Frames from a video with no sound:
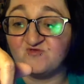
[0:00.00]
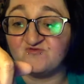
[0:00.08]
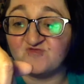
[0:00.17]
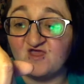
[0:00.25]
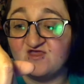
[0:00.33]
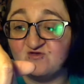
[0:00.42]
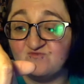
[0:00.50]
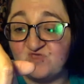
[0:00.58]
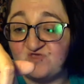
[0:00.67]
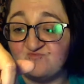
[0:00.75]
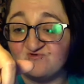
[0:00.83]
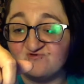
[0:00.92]
your tired
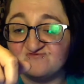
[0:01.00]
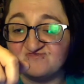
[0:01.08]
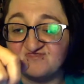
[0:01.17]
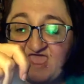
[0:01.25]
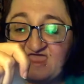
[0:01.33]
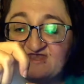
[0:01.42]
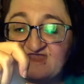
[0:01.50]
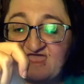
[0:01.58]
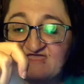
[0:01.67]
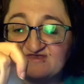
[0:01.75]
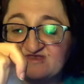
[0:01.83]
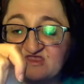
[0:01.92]
peepers and
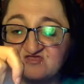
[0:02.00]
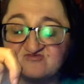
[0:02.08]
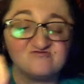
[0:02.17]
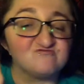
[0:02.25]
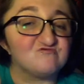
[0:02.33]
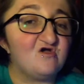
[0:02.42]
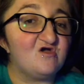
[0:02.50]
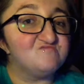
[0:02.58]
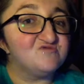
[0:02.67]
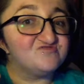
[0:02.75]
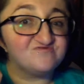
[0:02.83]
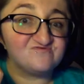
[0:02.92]
at night to
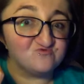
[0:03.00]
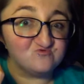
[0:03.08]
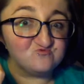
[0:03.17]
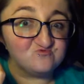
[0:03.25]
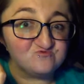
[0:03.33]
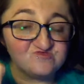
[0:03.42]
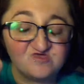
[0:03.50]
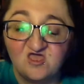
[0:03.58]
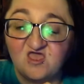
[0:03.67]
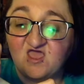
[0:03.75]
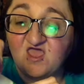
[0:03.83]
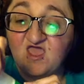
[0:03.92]
calm and soothe.
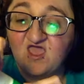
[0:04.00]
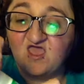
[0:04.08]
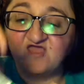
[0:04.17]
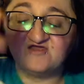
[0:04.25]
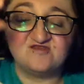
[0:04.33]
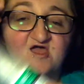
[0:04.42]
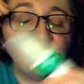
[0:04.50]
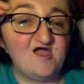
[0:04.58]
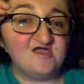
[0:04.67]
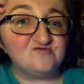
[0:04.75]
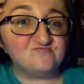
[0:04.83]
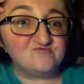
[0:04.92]
And
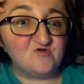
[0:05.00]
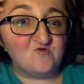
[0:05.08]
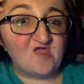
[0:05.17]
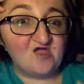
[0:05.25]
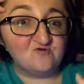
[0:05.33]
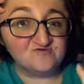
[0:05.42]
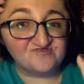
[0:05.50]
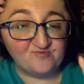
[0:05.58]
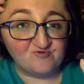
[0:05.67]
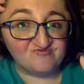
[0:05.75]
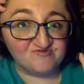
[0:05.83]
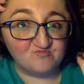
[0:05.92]
I don't know how it's
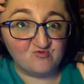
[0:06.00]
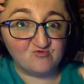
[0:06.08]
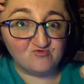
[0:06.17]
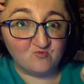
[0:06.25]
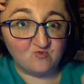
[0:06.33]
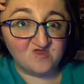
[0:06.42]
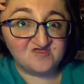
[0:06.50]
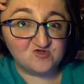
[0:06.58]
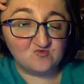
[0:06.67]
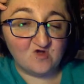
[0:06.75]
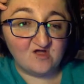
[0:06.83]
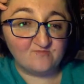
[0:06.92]
supposed to both wake
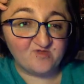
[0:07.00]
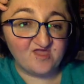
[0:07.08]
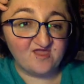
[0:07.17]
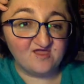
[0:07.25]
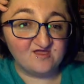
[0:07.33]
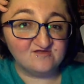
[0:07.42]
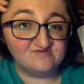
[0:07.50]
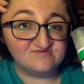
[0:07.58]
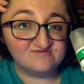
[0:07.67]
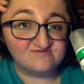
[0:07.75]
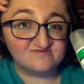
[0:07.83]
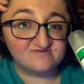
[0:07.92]
you up
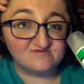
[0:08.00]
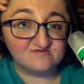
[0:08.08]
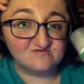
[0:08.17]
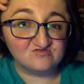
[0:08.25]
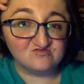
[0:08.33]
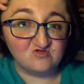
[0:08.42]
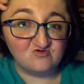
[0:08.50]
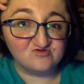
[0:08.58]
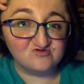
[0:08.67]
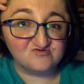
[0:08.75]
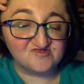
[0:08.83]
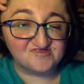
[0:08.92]
and lull
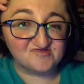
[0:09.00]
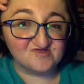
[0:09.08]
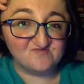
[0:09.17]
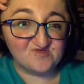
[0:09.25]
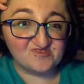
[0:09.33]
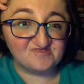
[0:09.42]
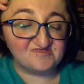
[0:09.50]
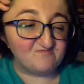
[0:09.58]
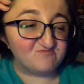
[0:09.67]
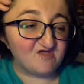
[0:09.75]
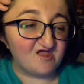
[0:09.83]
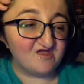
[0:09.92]
you to sleep at the
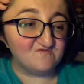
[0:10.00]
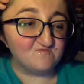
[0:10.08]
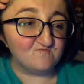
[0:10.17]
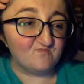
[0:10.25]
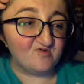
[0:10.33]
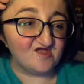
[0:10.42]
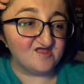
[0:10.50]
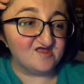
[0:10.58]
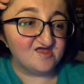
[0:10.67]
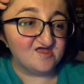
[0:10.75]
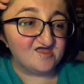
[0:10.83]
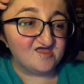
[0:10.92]
same time, but
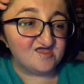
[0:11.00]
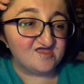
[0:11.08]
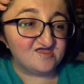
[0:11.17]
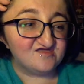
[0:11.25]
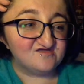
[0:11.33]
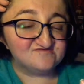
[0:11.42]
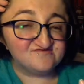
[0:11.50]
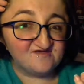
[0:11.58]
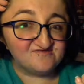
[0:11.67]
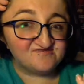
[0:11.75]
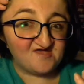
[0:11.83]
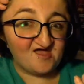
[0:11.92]
it
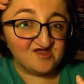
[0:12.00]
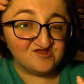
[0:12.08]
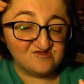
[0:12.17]
does kind